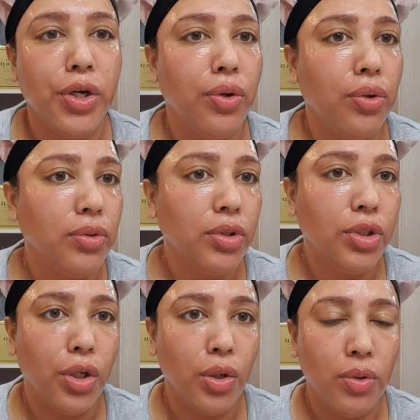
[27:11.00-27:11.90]

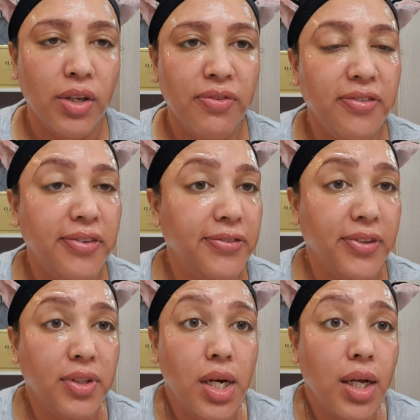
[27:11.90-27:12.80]
you know, even if it's
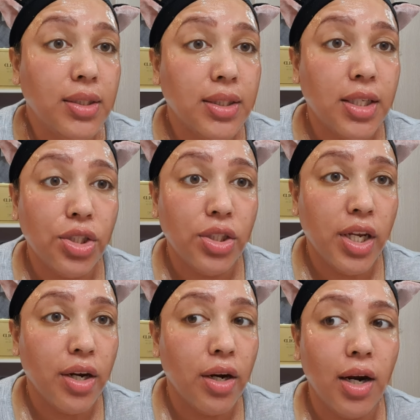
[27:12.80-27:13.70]
$50 a session
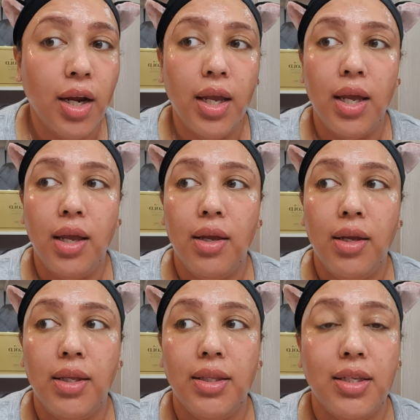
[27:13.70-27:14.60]
here,
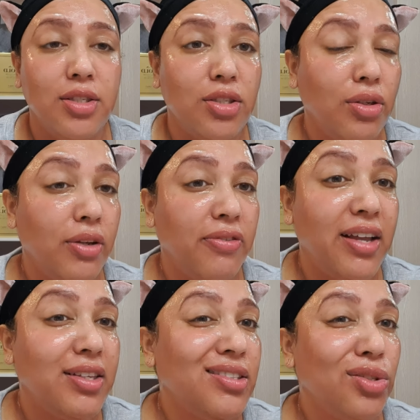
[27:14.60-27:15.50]
that's still, if I
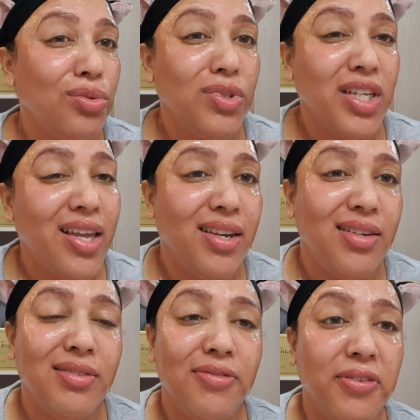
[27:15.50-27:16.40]
had to do
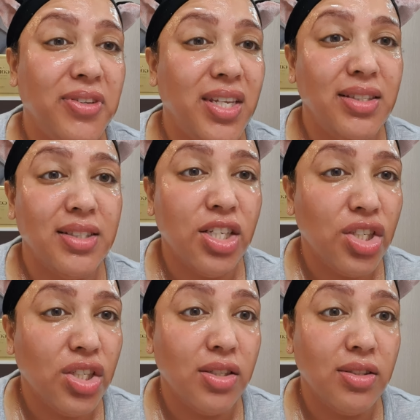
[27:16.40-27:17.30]
10-15
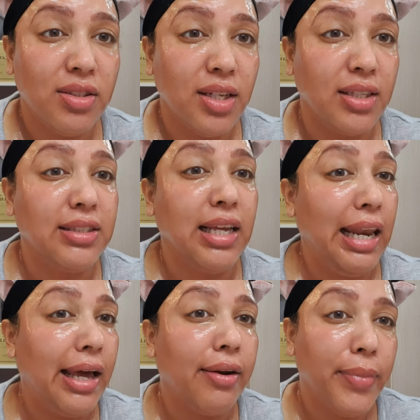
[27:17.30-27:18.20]
sessions, that's a
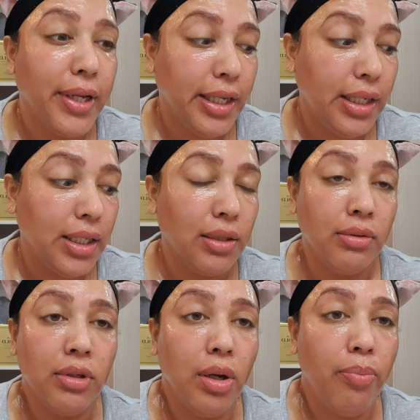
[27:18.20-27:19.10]
lot of money
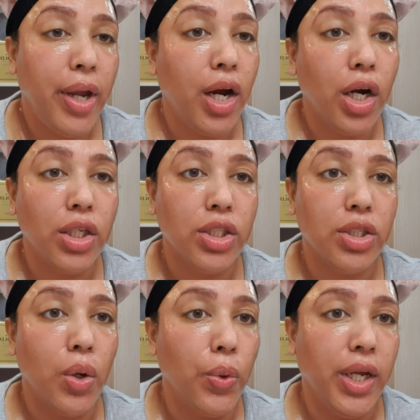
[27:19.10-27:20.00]
compared to
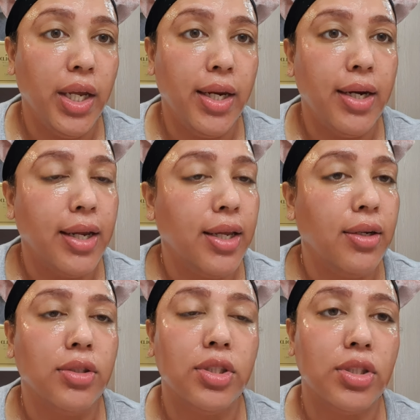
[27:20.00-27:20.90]
just owning it, and I
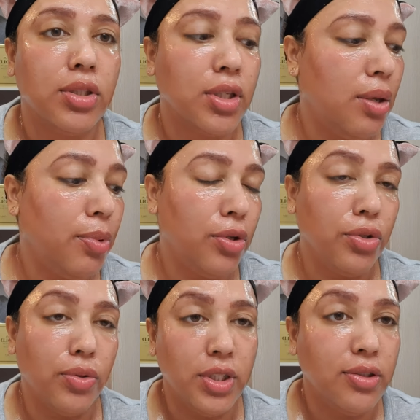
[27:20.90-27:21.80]
can just keep on
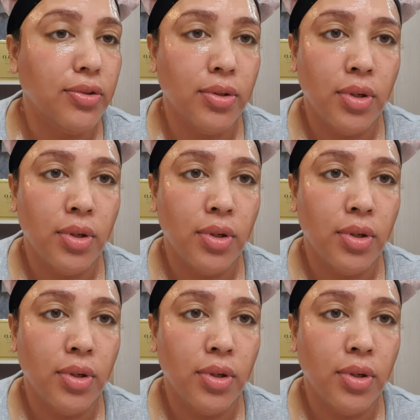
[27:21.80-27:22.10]
doing this